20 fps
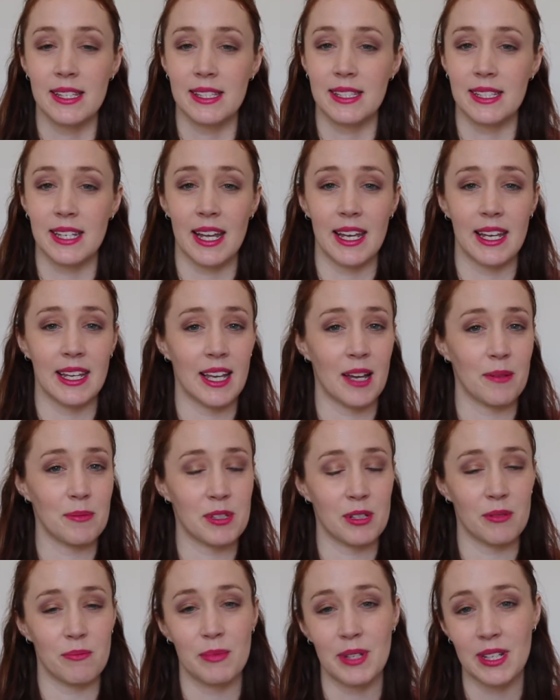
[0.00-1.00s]
staying up
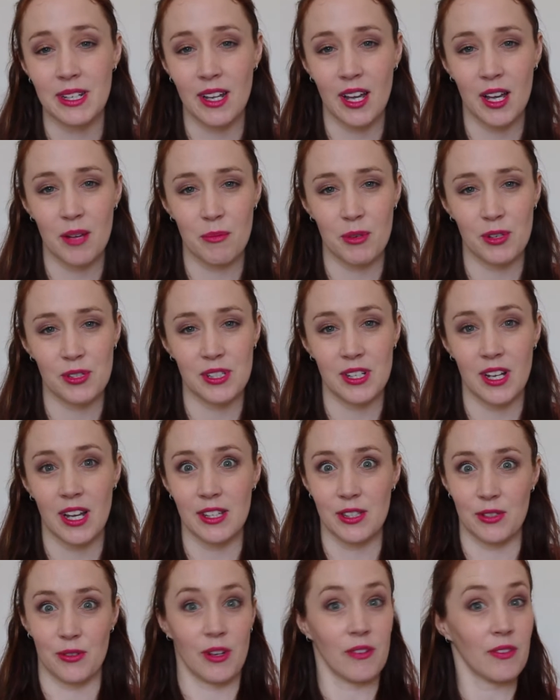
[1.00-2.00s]
till midnight most
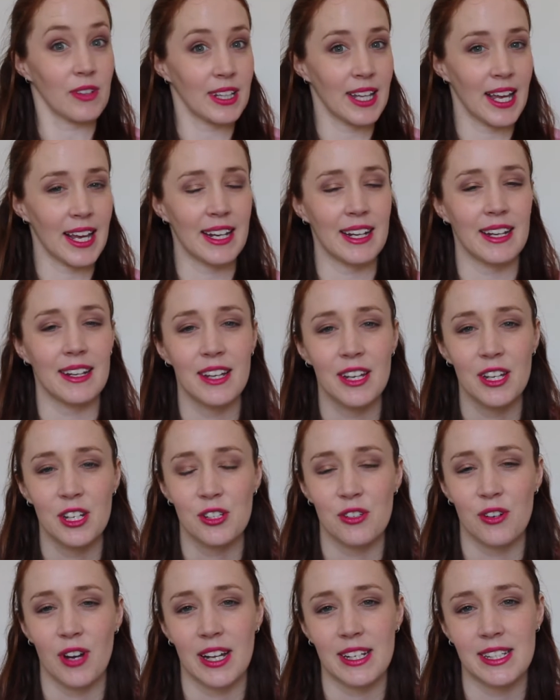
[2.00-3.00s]
nights or even later
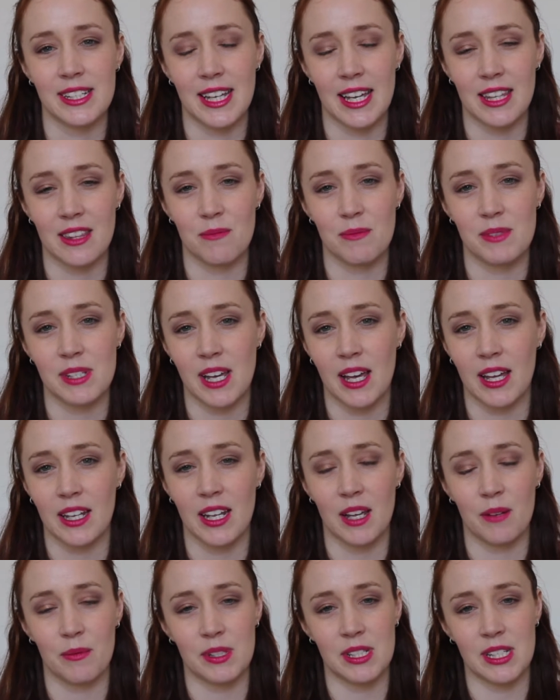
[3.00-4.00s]
trying to get them done,
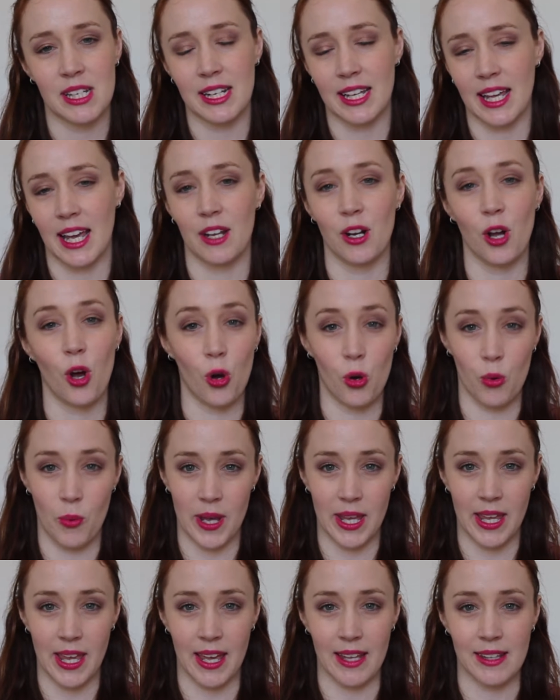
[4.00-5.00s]
and we dedicate whole
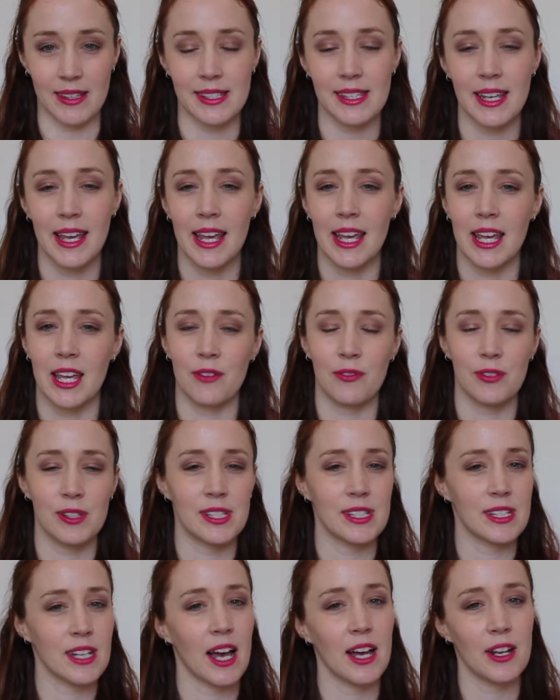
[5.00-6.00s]
weekends. If we
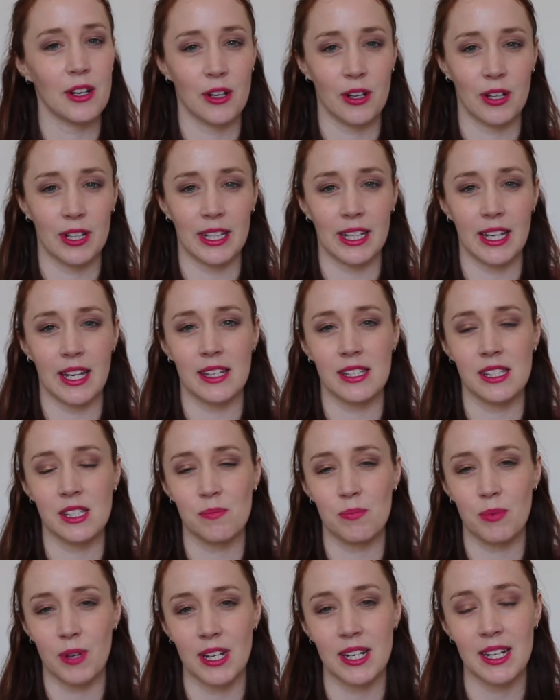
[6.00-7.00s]
start earlier,
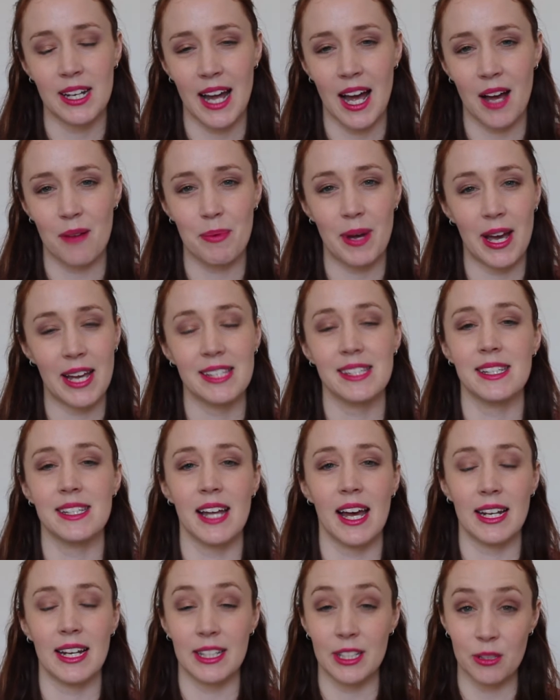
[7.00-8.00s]
spread it out, pace it
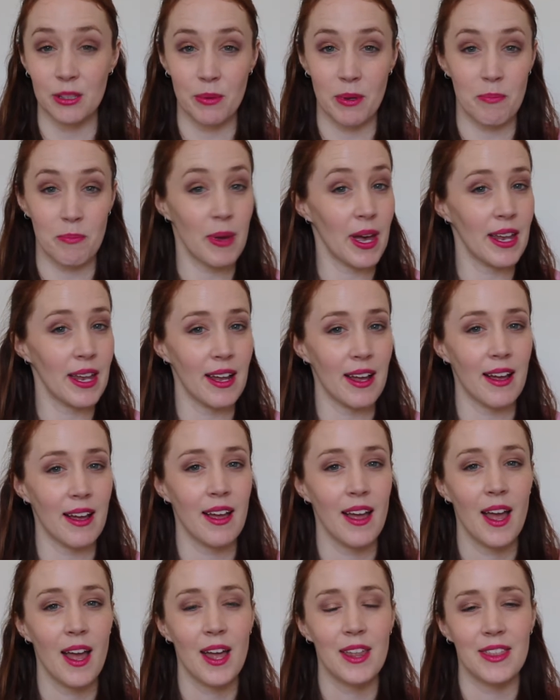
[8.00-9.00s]
out a little bit better,
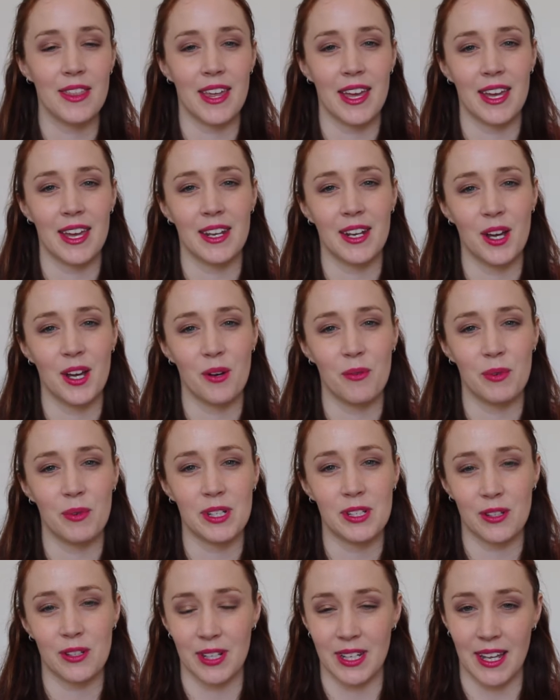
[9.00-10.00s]
then
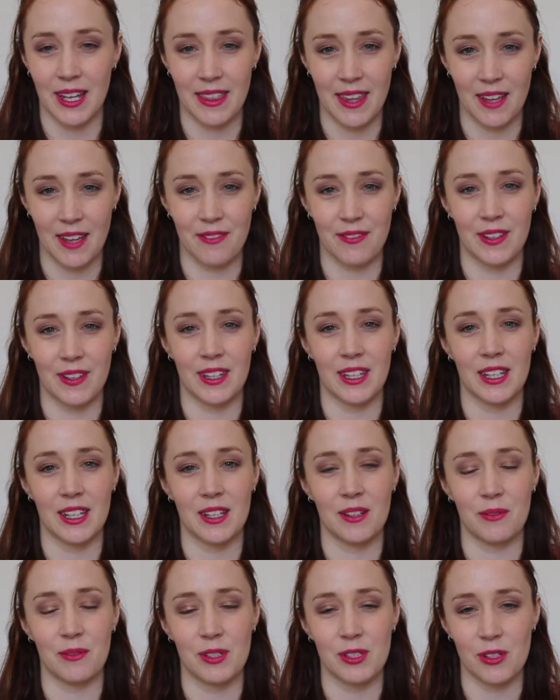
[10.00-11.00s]
we don't get that
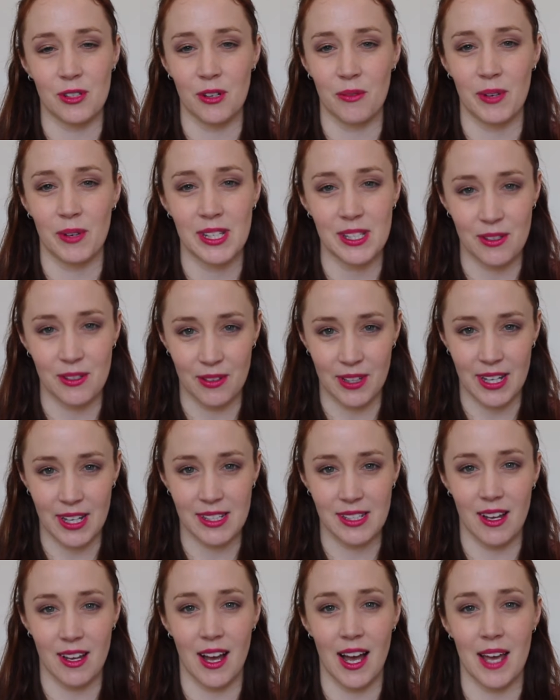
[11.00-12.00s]
feeling, we don't waste all
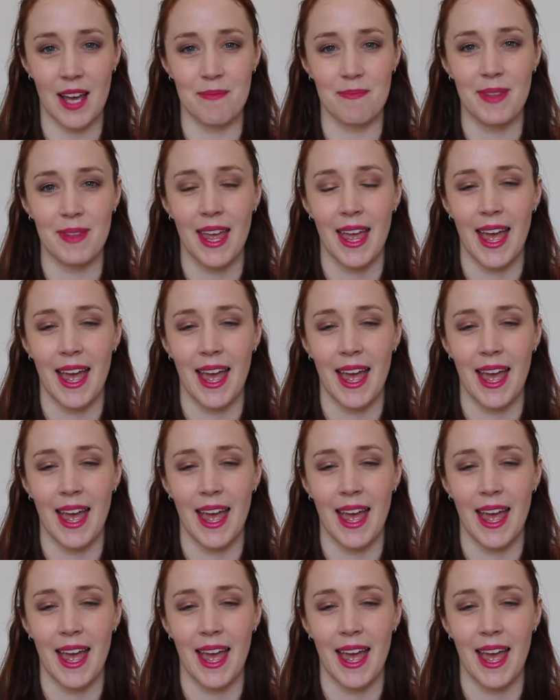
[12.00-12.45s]
that time,